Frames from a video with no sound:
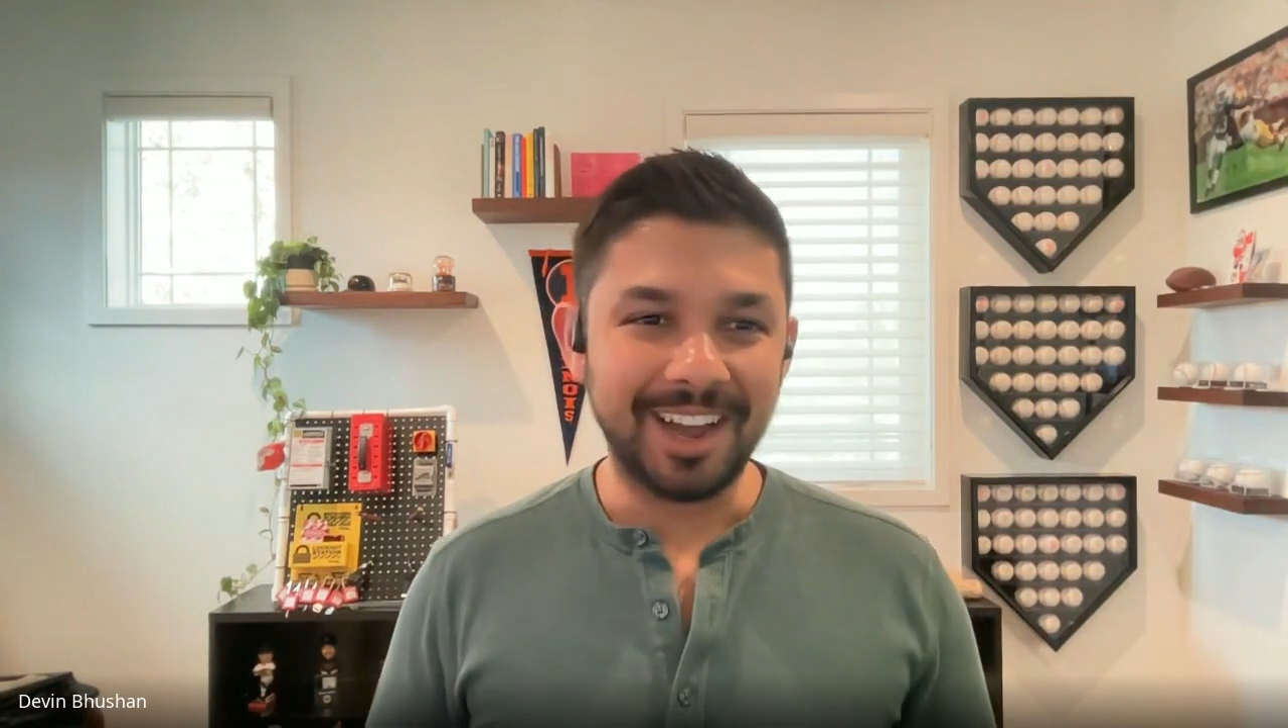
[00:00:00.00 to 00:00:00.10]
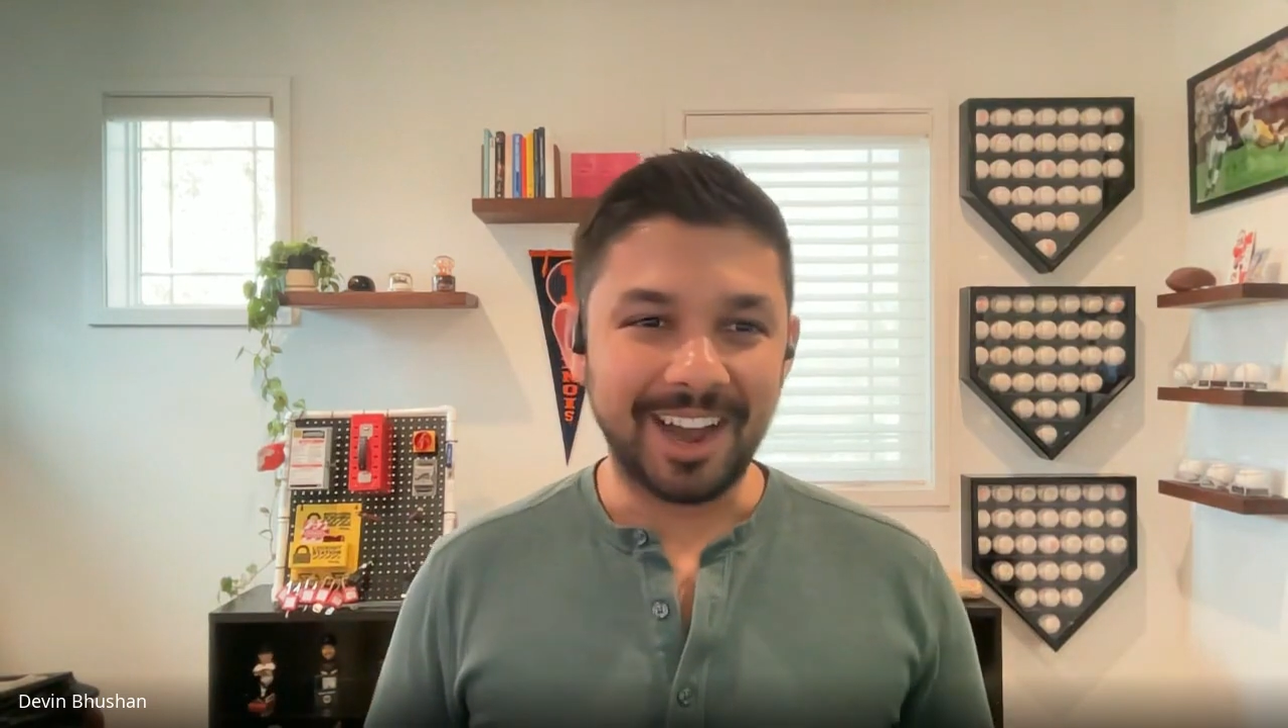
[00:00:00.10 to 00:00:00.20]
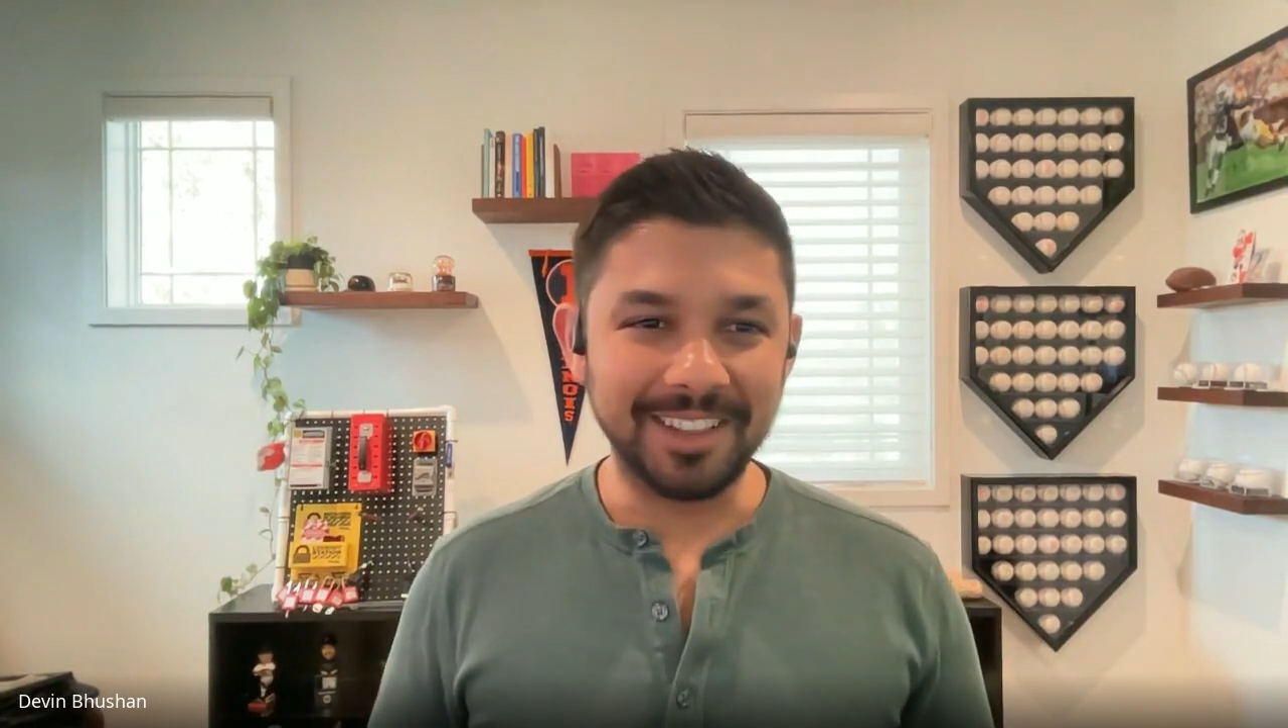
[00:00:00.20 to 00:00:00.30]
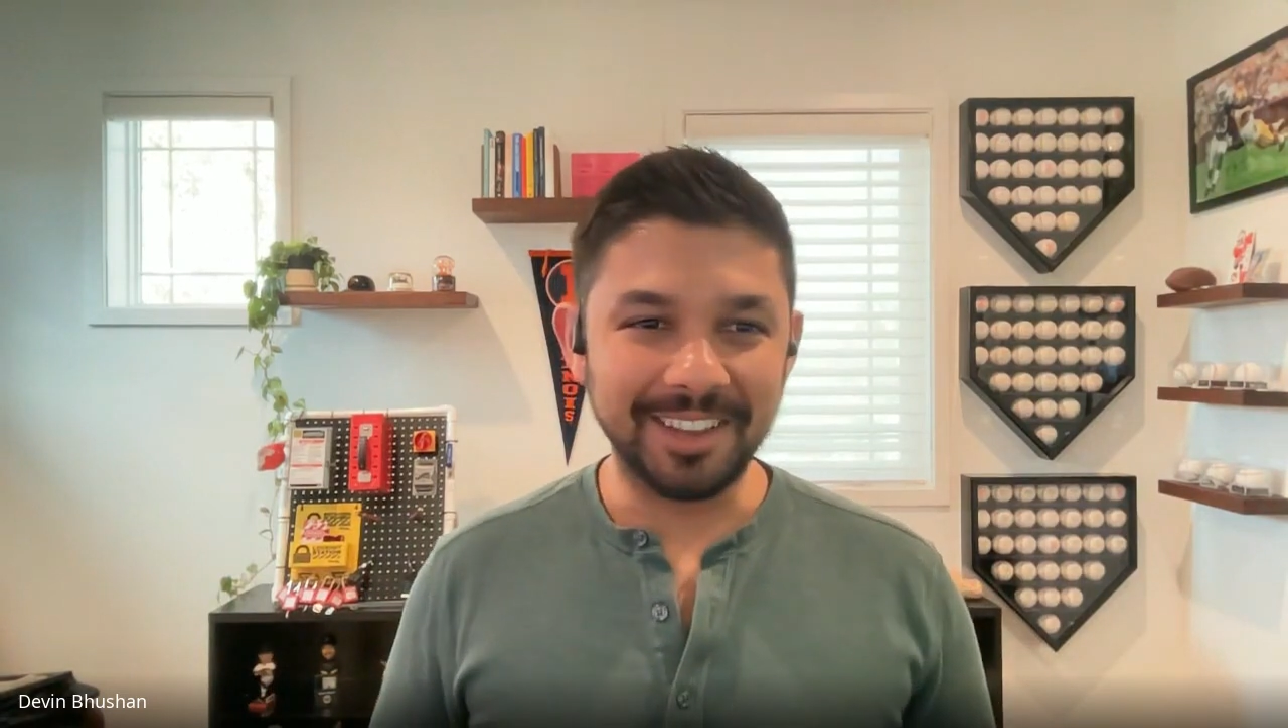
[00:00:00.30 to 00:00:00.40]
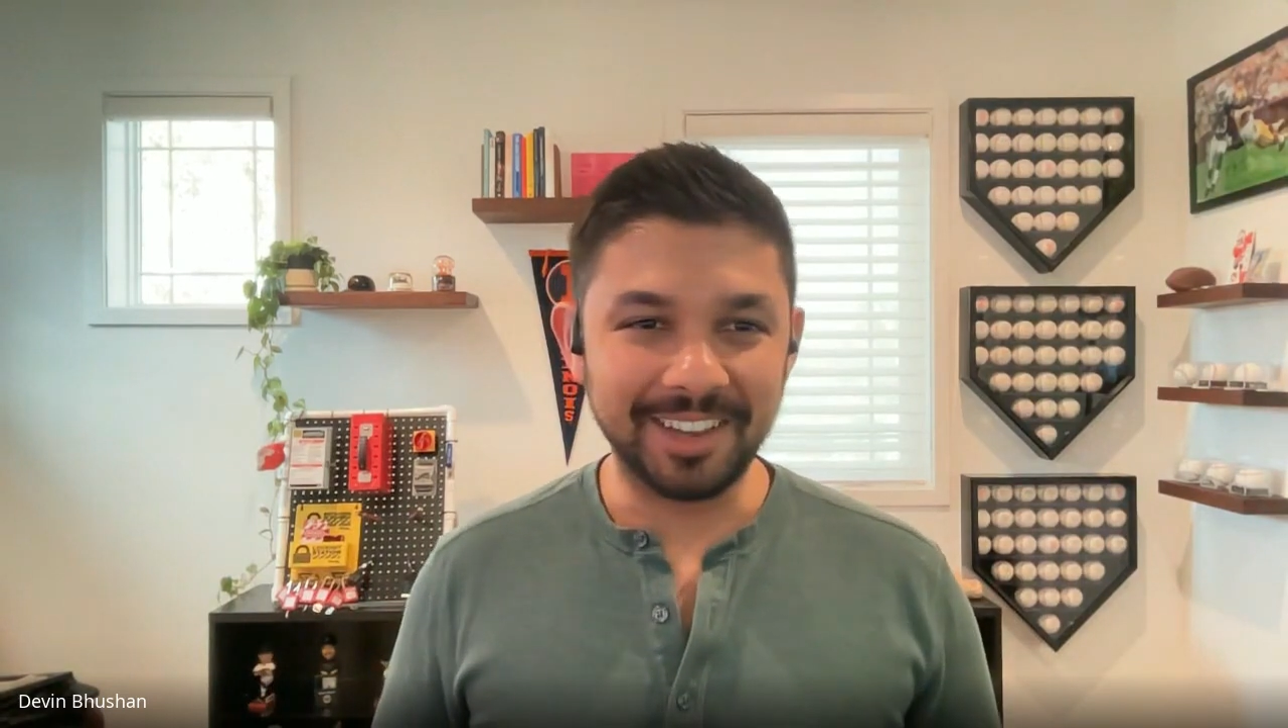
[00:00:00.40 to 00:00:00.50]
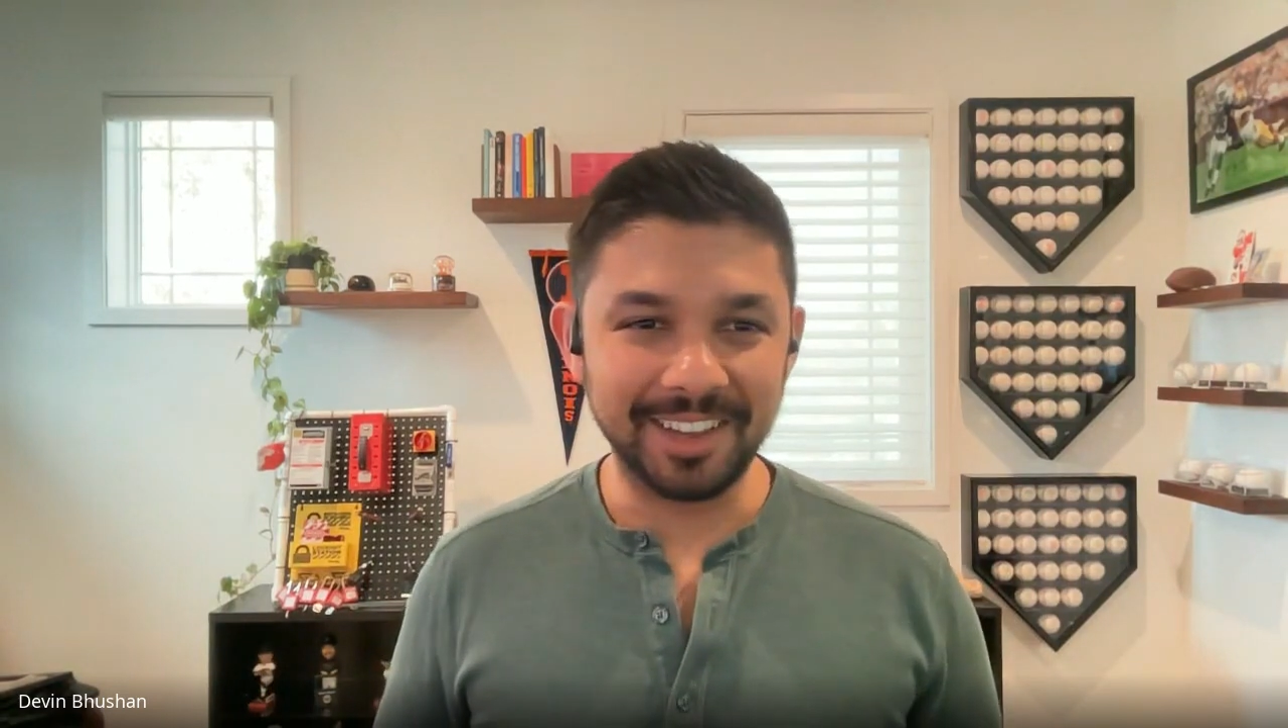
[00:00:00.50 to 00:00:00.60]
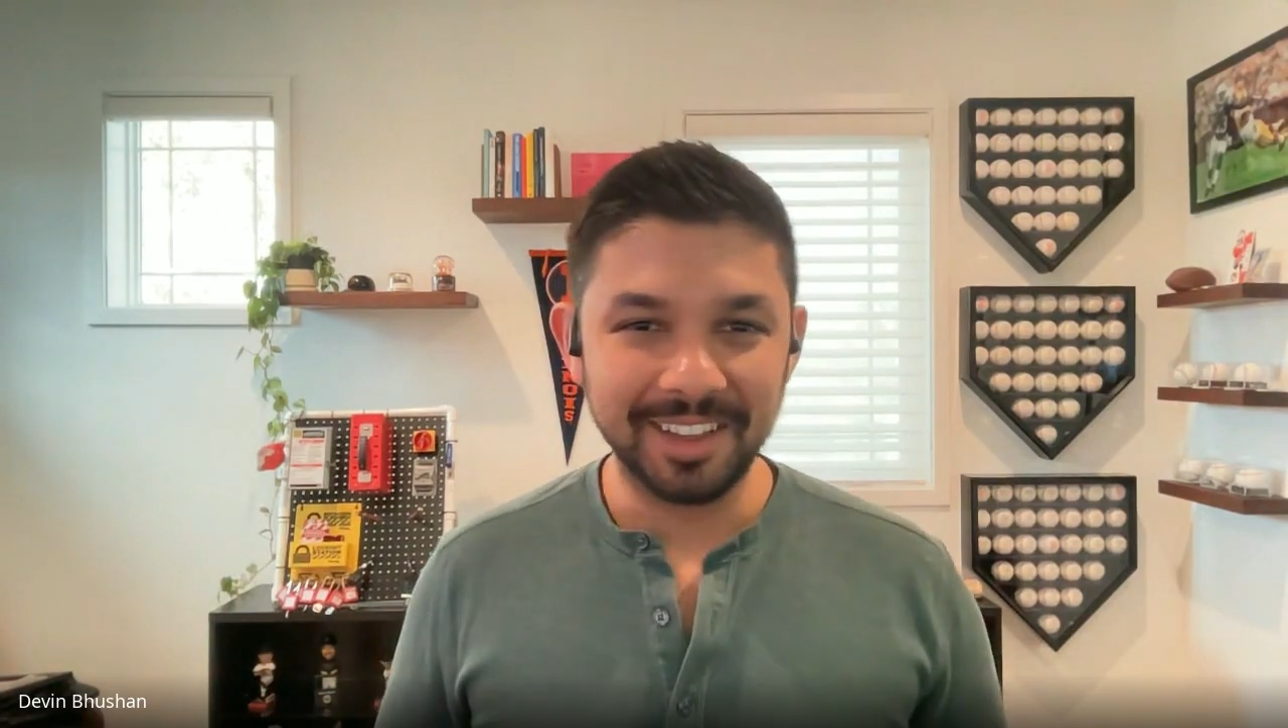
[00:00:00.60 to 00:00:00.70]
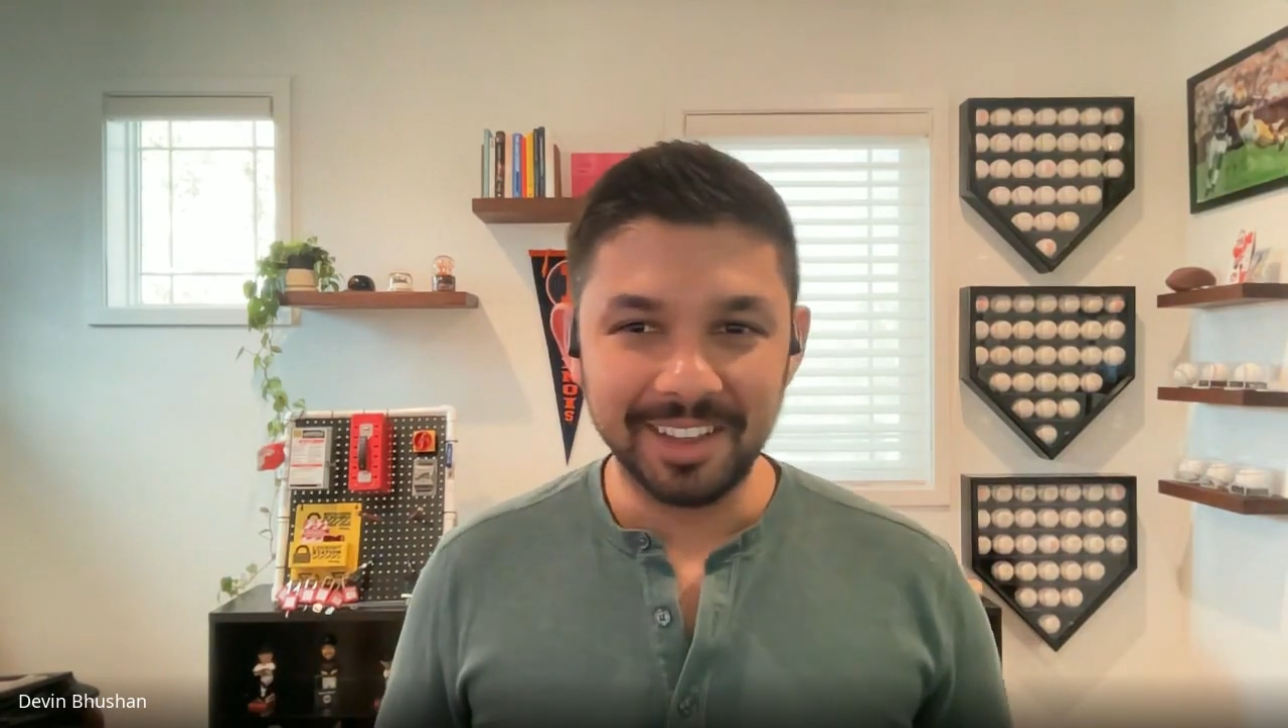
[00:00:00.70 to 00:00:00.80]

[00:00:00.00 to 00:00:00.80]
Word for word: I think